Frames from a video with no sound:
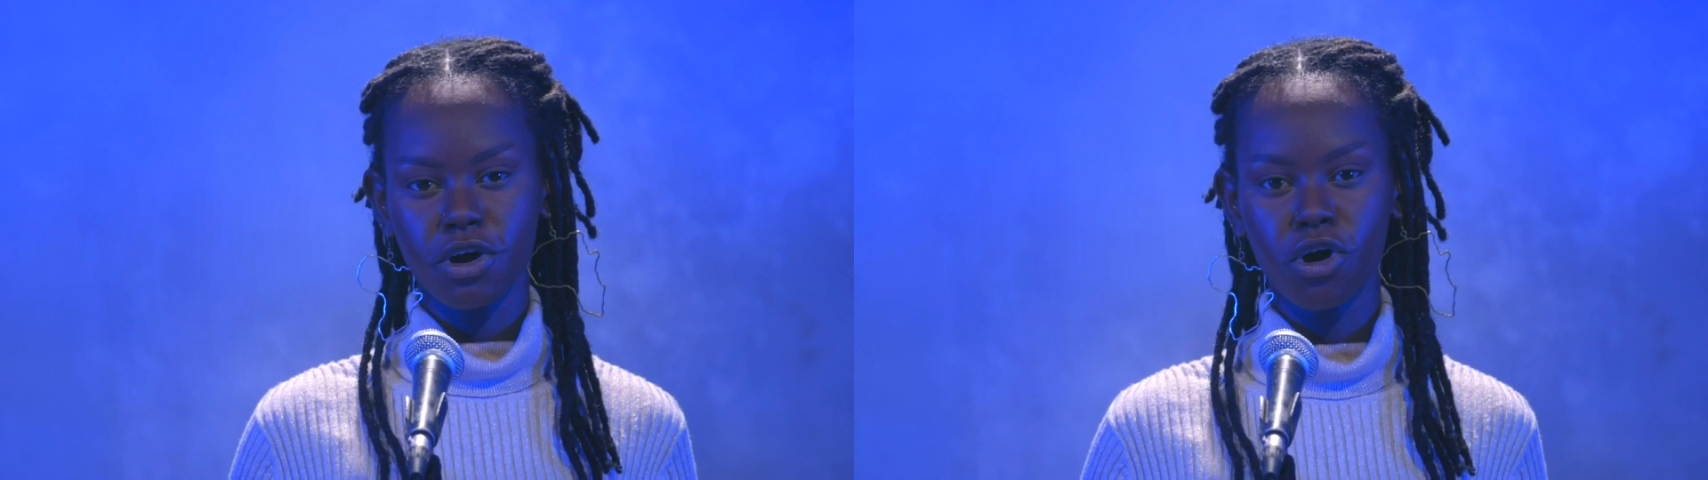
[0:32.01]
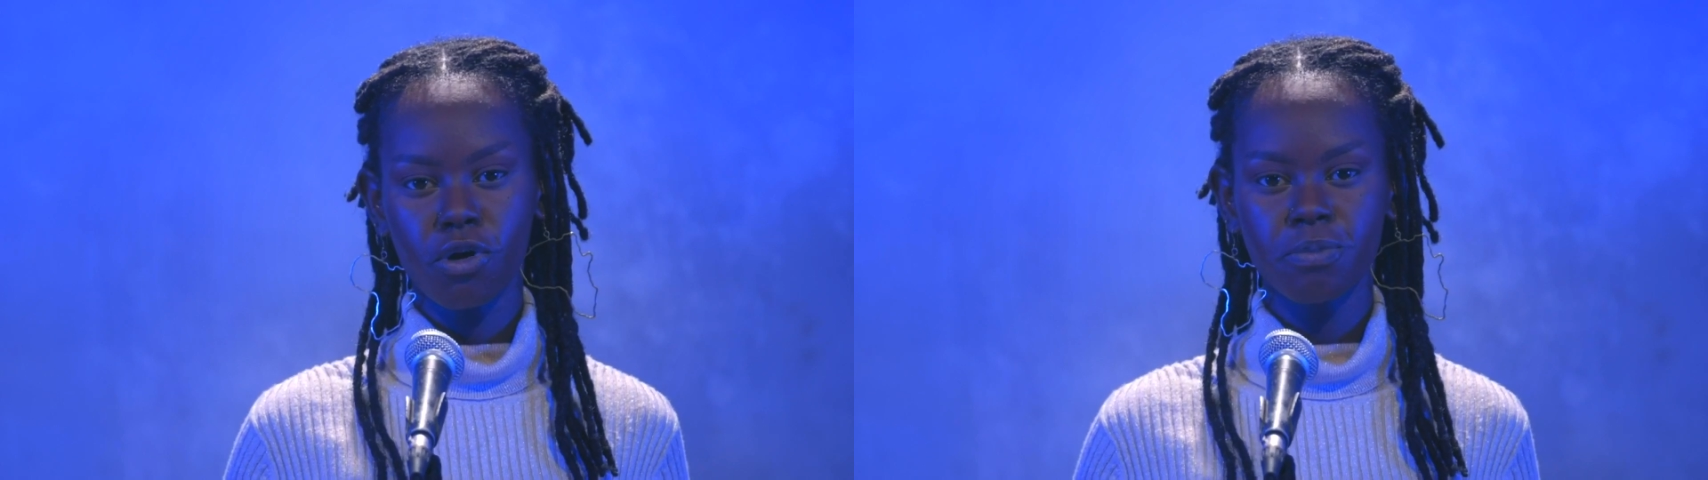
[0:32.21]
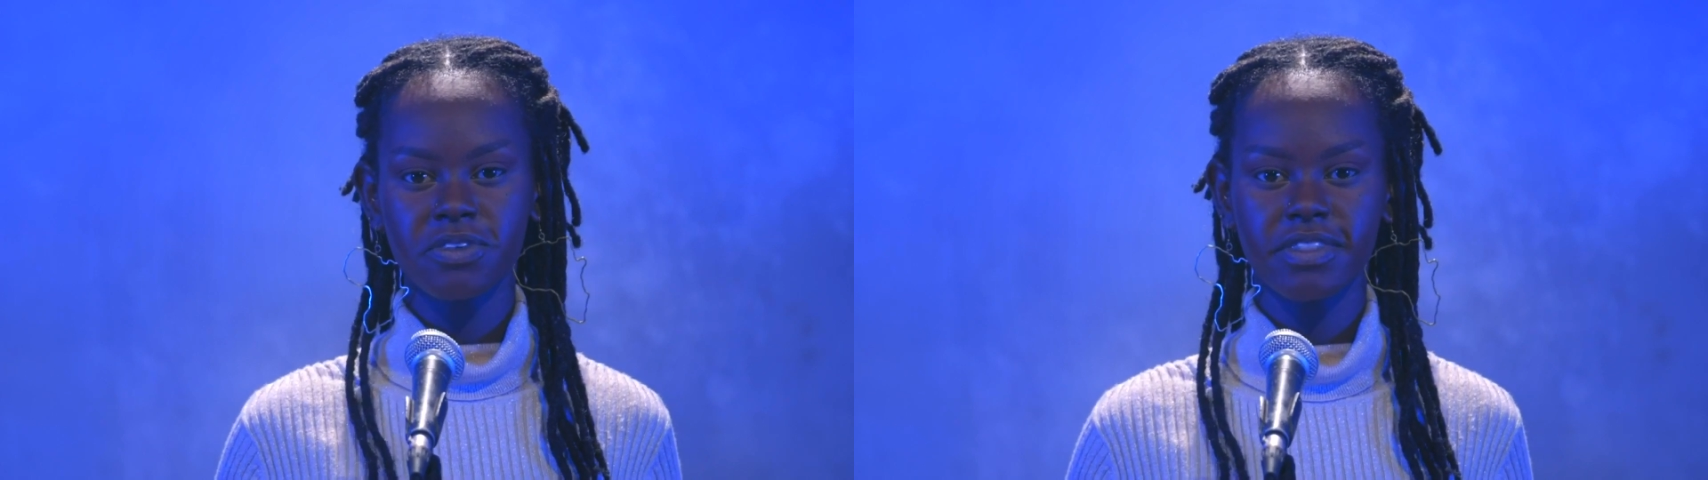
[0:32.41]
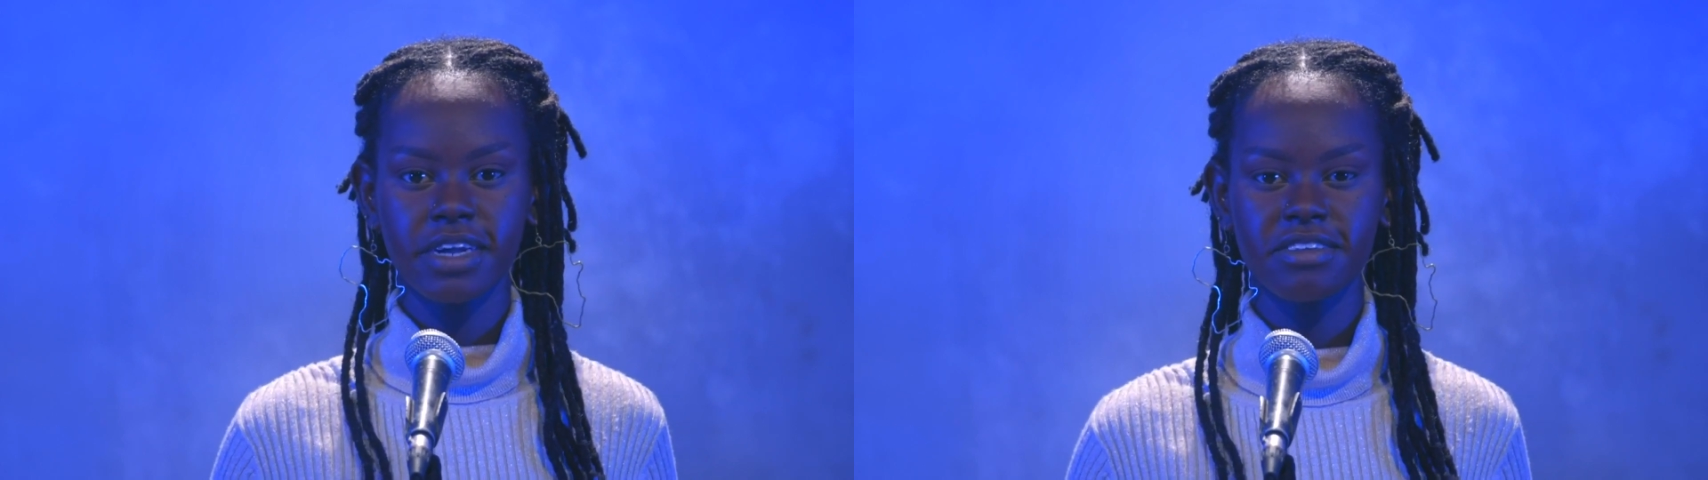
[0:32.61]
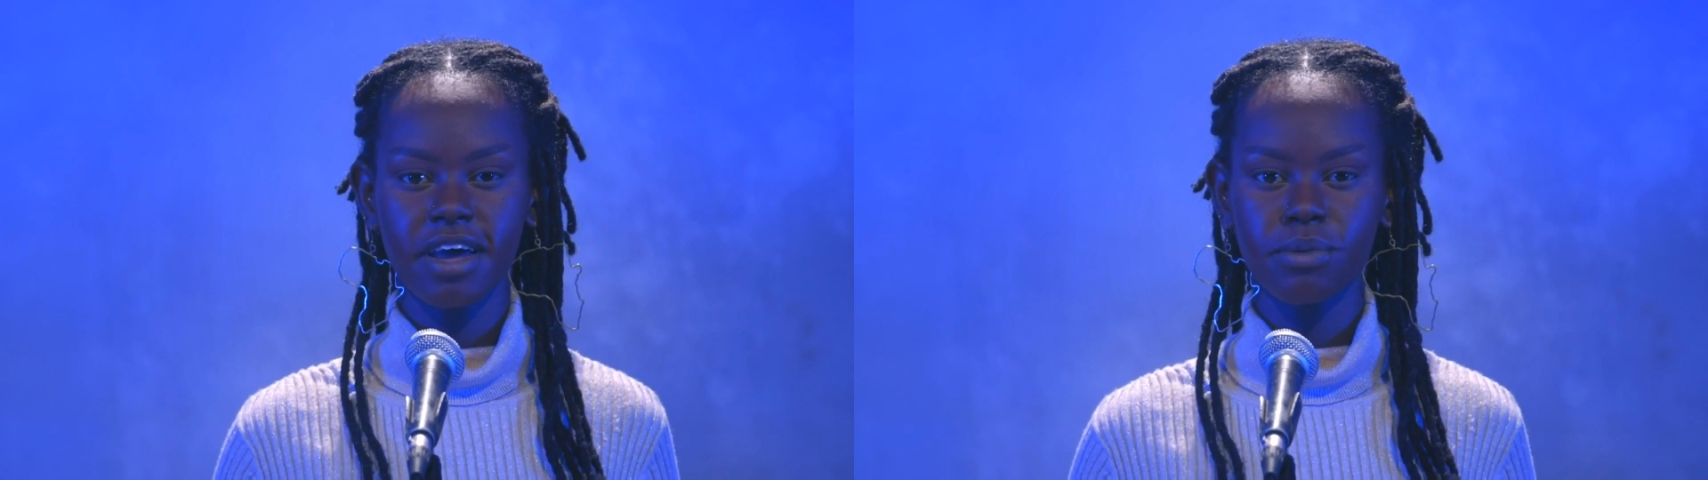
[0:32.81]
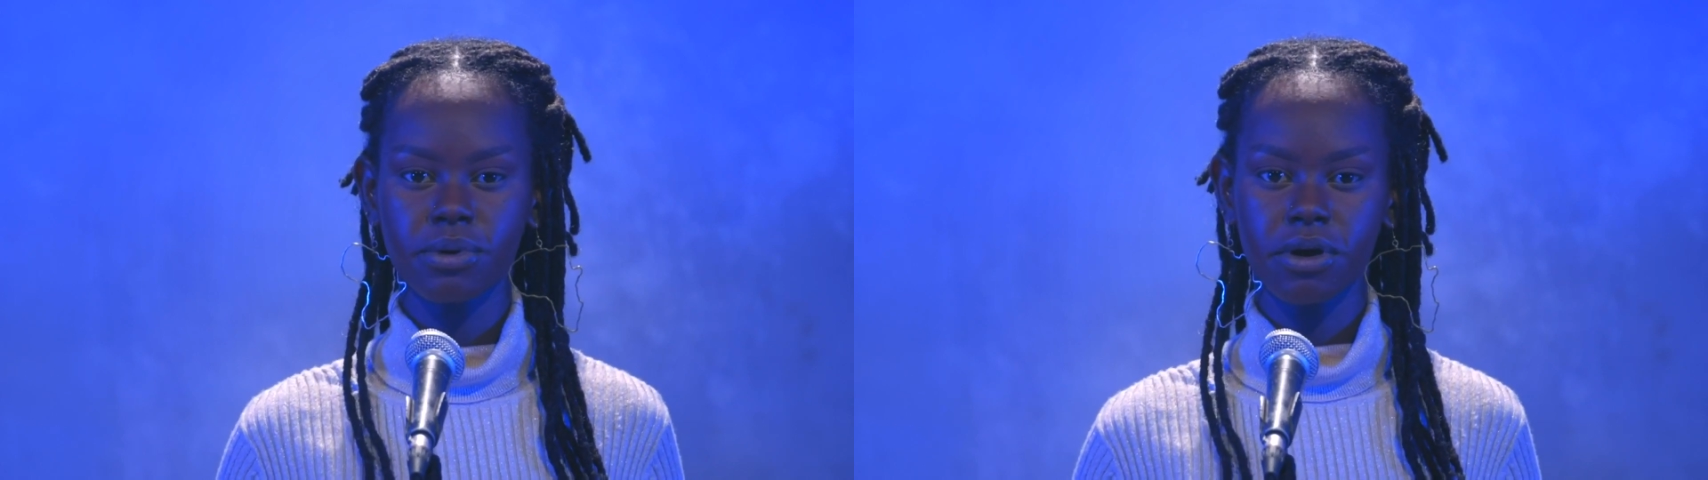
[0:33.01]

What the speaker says: hoped that I would